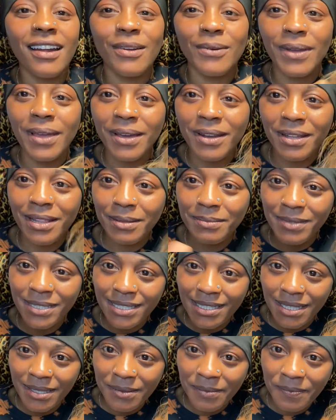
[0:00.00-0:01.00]
wait, hold on, let me
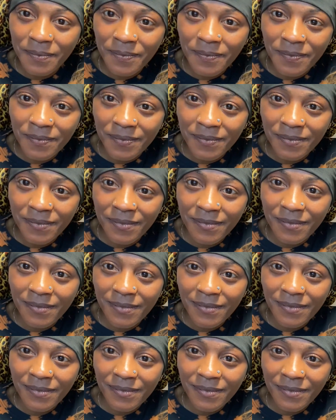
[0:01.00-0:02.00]
see.
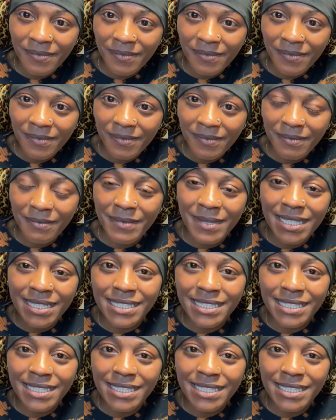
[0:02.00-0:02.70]
Let